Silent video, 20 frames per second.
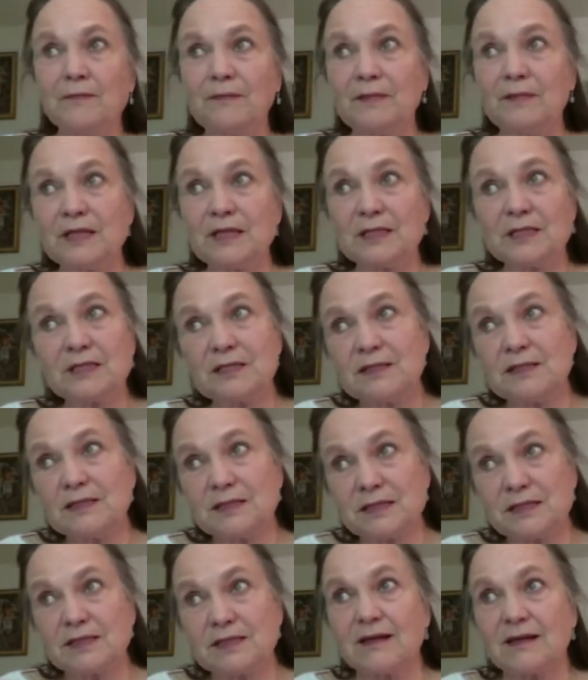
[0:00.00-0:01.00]
this
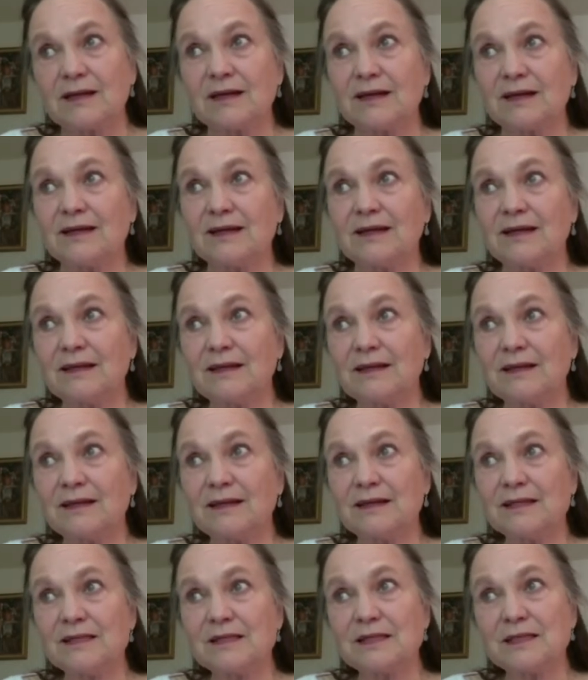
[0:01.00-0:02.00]

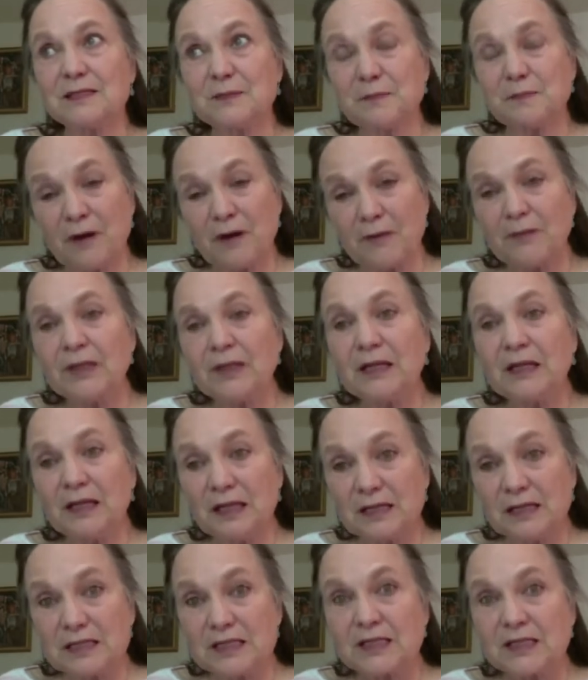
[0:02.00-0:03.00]
is probably a
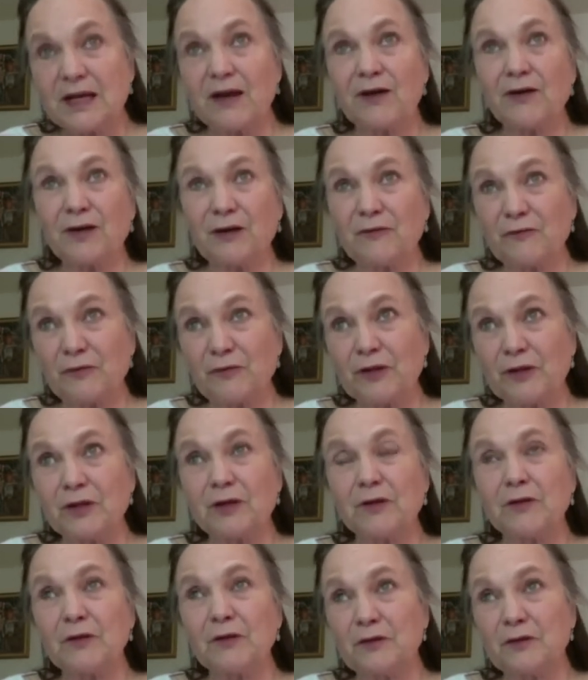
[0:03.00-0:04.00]
little scary for
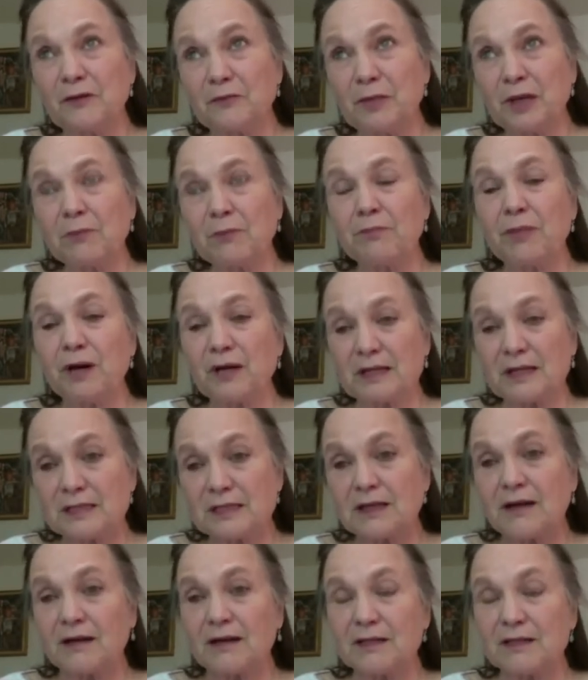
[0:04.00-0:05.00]
the big
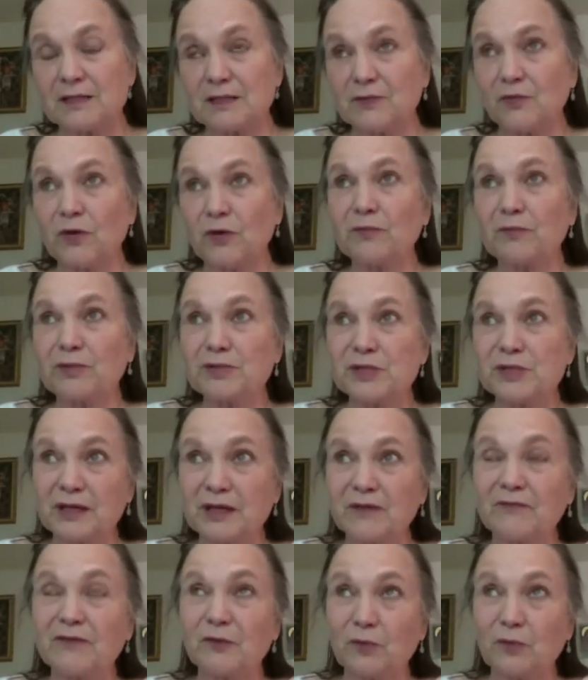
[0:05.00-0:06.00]
bucks guys, the
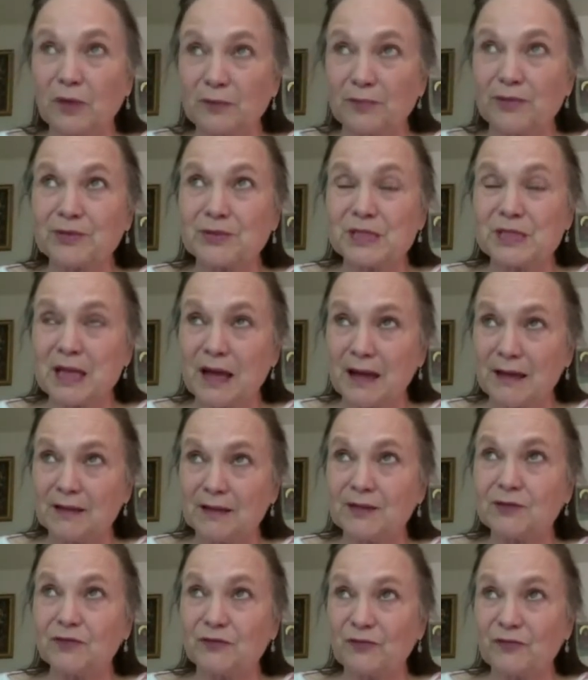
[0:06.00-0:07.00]
1% of the
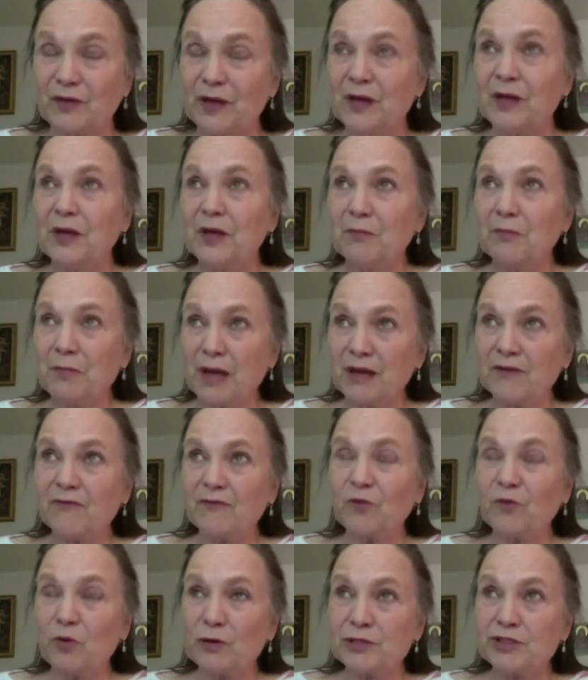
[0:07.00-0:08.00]
1% who've made a
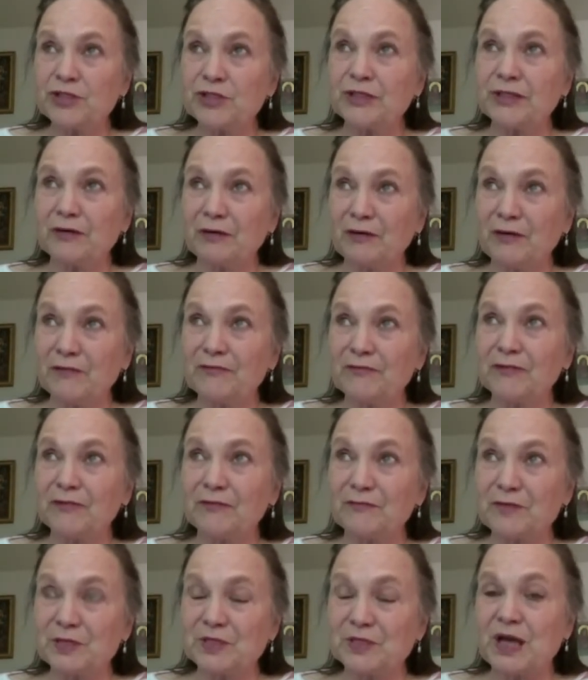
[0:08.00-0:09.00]
fortune off
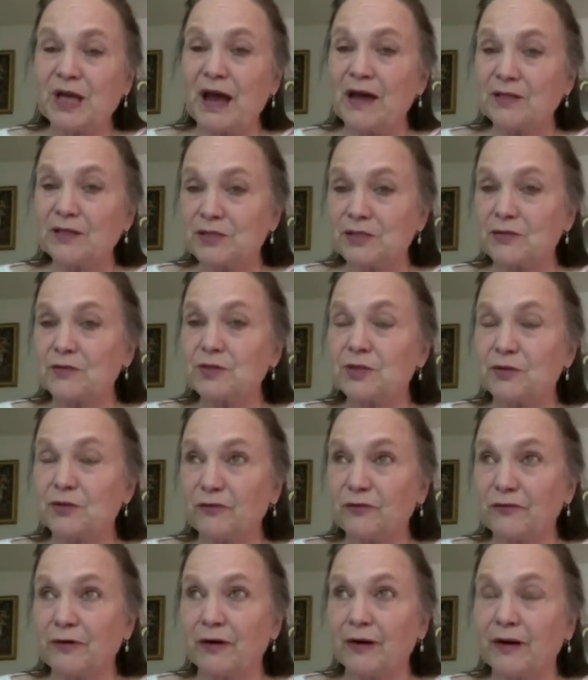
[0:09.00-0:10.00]
of disaster so
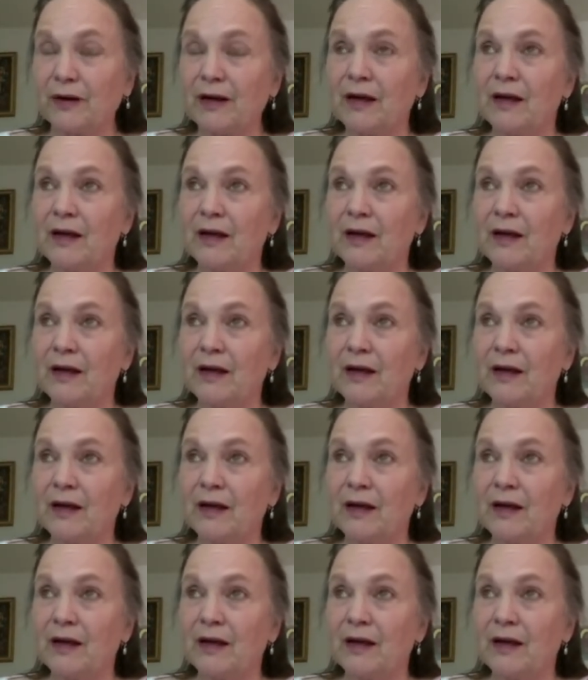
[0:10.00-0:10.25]
far.